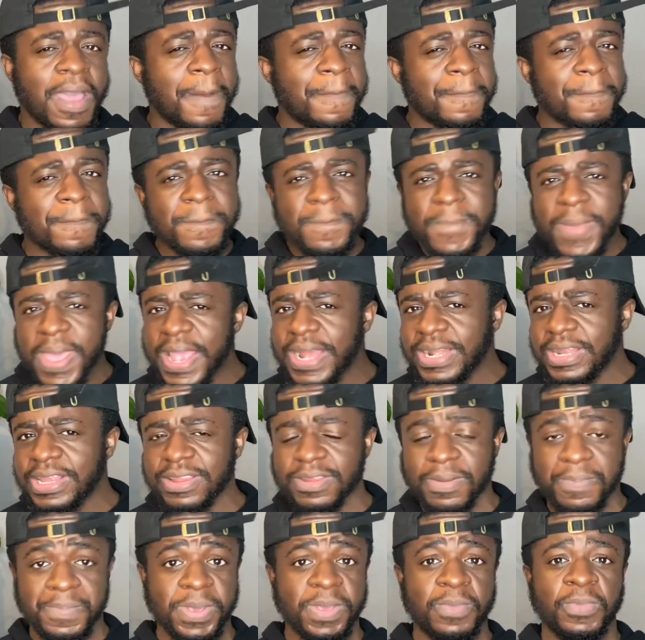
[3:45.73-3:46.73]
Mainly
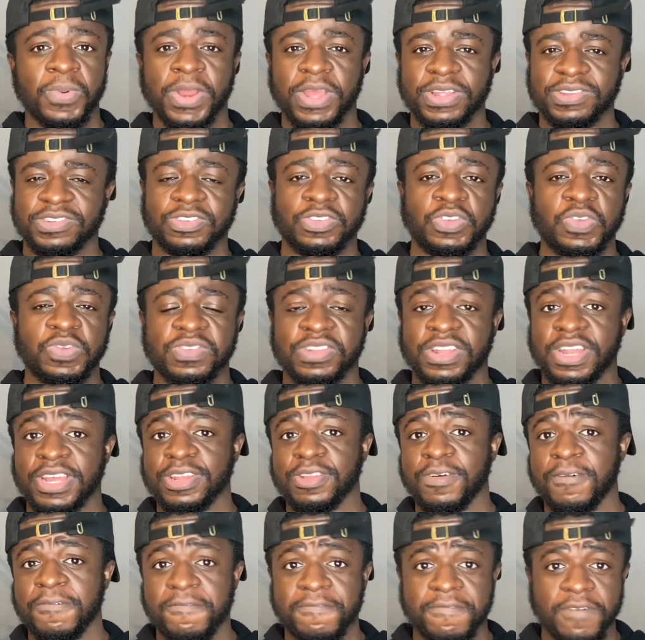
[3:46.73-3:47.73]
the people that's using
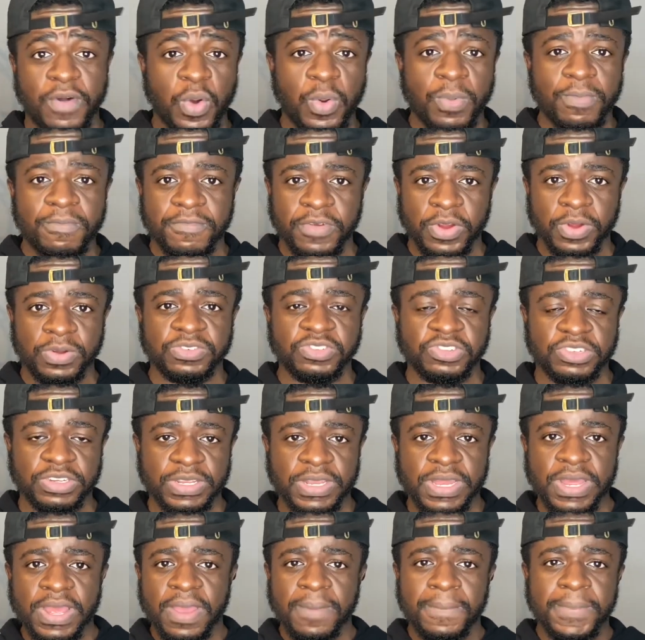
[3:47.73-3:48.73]
like the foam
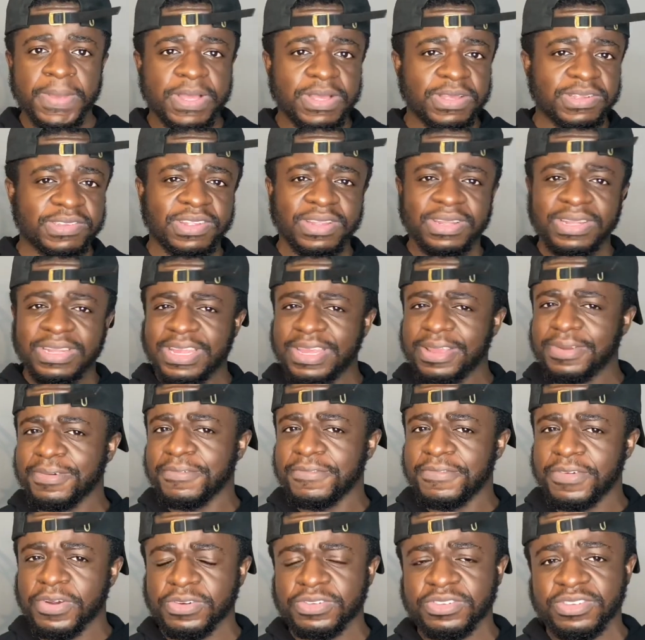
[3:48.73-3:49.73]
version, because the
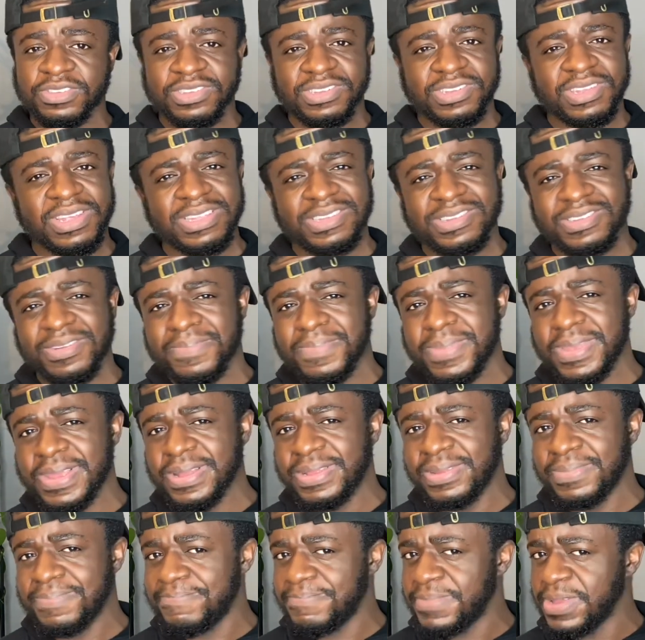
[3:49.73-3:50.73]
liquid version tends to be
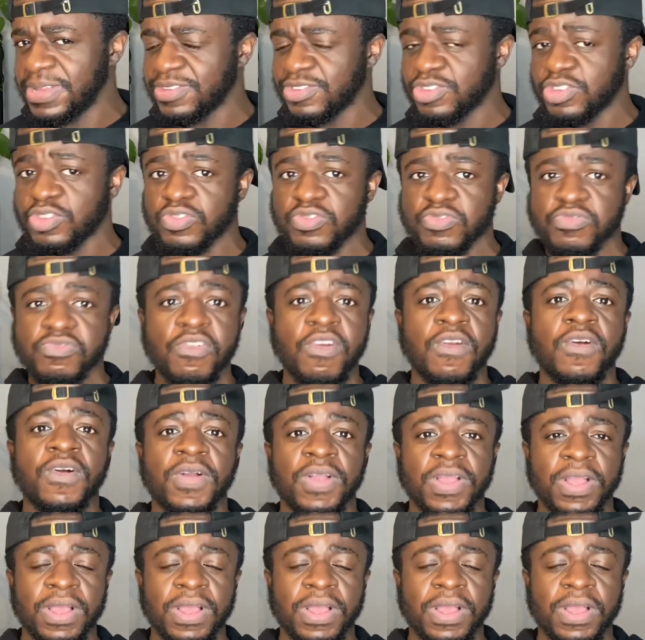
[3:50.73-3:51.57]
a bit strong.